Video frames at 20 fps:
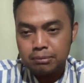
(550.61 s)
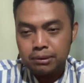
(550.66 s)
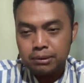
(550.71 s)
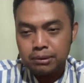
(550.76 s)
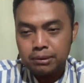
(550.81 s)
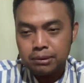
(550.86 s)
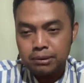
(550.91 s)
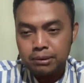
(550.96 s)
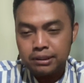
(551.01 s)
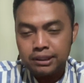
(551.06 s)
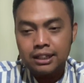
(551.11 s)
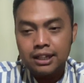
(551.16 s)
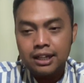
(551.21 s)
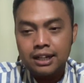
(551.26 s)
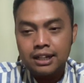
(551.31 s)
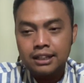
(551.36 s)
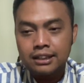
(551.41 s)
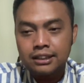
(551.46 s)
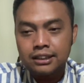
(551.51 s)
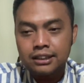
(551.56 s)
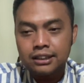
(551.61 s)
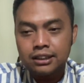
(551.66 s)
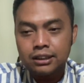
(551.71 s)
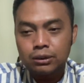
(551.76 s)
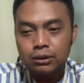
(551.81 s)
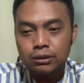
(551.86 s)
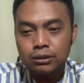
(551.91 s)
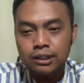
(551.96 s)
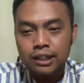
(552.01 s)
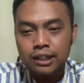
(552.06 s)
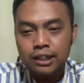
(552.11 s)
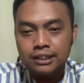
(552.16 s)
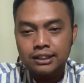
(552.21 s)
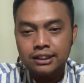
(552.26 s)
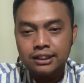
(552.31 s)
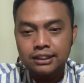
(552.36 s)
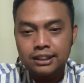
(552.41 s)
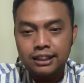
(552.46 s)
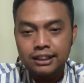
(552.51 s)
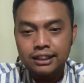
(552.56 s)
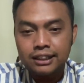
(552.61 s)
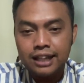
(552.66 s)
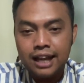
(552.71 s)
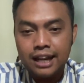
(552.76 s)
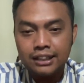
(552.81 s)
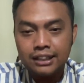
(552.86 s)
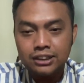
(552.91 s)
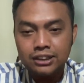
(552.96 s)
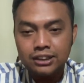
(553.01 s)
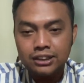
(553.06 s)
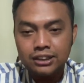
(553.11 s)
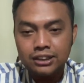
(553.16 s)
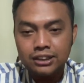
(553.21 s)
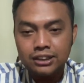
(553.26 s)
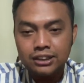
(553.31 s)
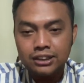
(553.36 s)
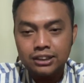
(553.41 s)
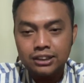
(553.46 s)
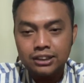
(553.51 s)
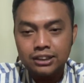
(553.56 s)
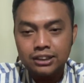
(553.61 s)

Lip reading: Potential energy, the total energy is delta H in there.